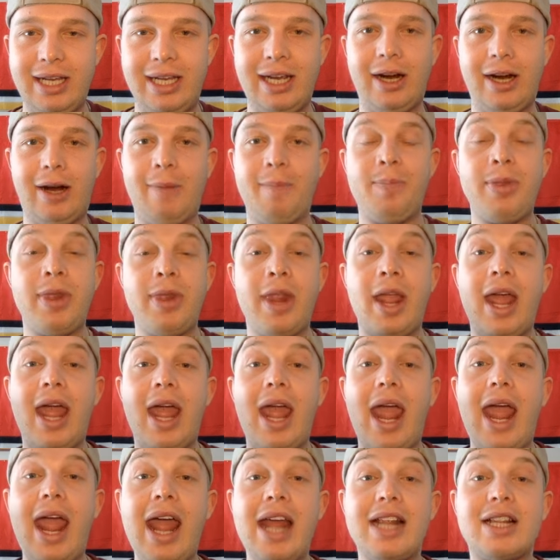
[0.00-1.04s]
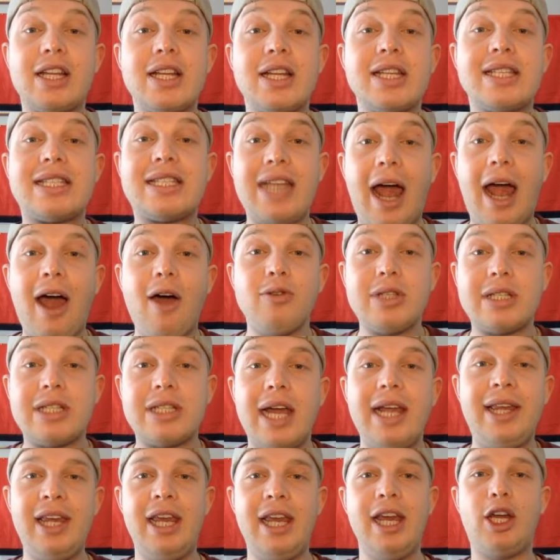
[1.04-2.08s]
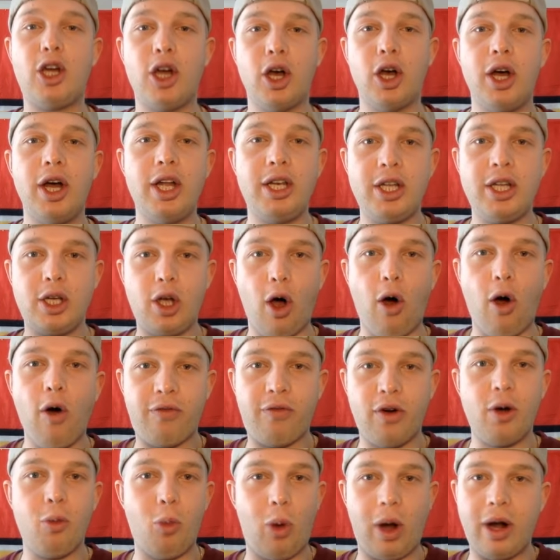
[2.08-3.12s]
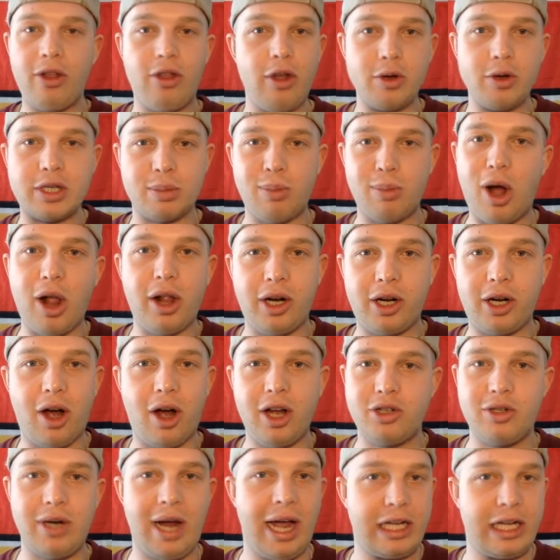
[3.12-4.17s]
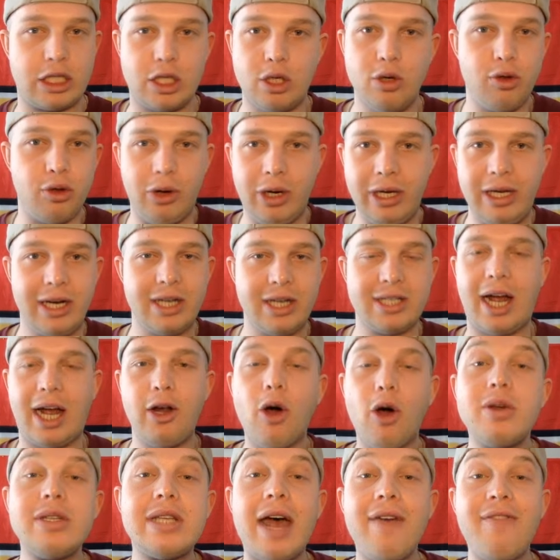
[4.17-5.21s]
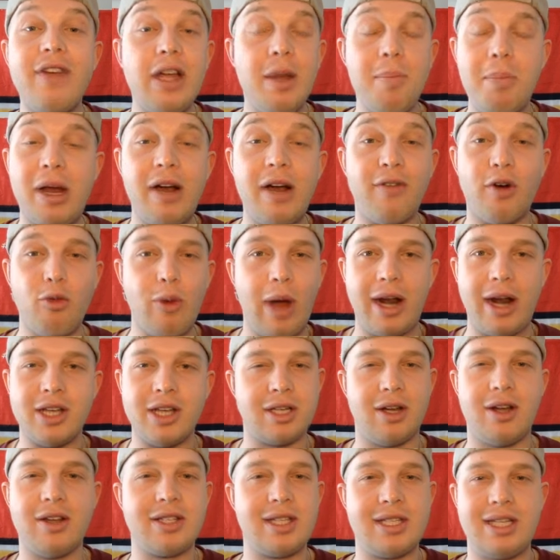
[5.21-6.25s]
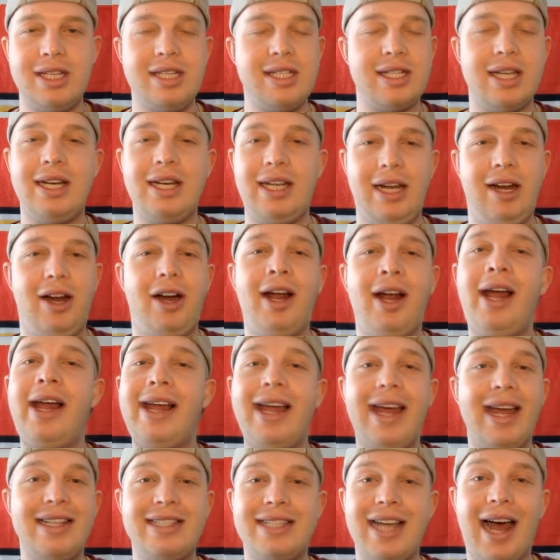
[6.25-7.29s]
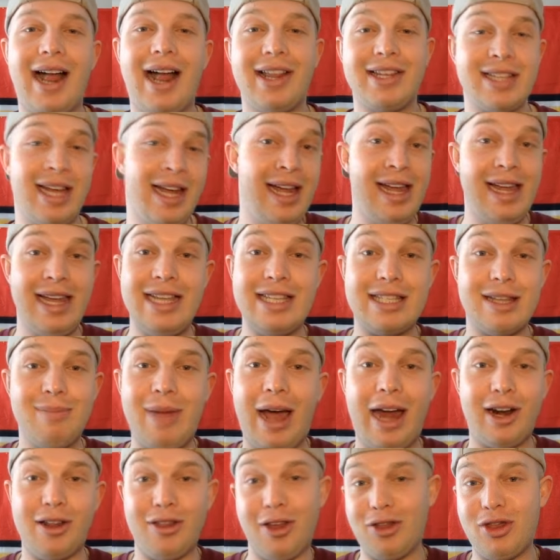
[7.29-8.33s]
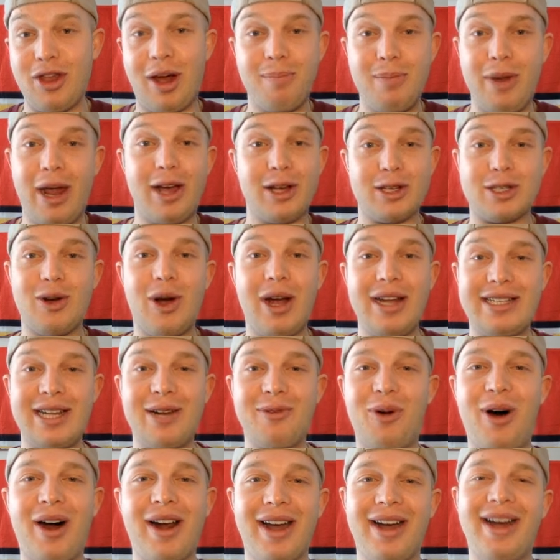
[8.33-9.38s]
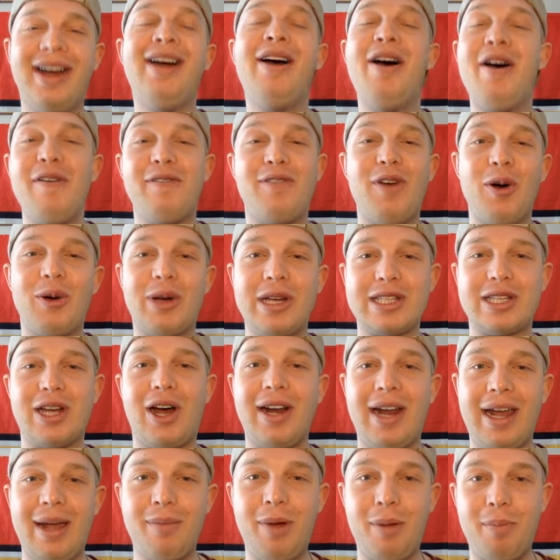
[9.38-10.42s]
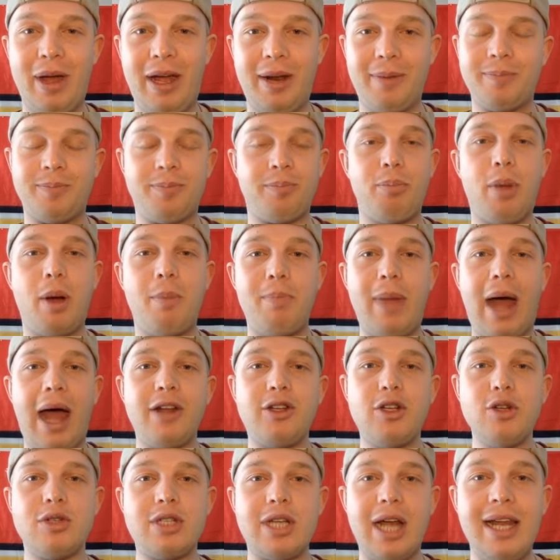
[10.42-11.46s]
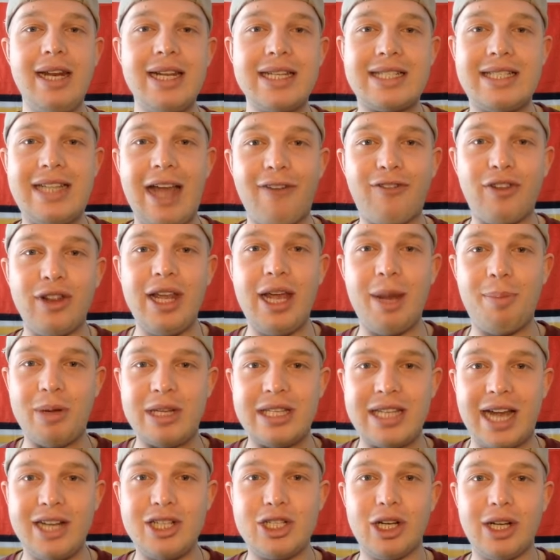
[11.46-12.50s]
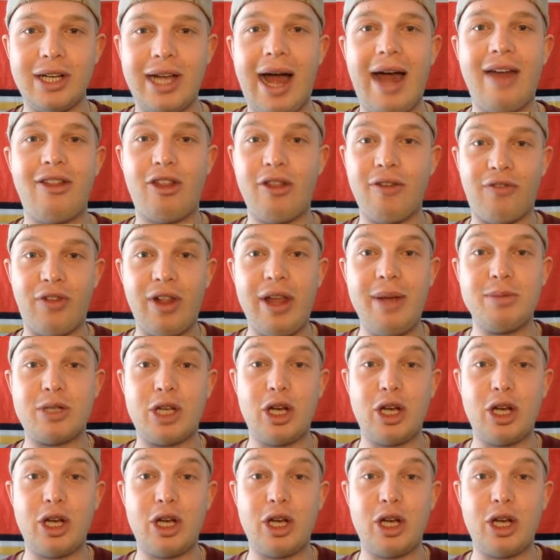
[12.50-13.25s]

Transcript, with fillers: here. It sounds like he could go for one of those smaller contracts, two, three years. I know he's having a bit of a renaissance season here in Dallas. He's the man of the thumbnail, so I did want to focus on him a bit but Matt Duchene is definitely a potential guy that the Flames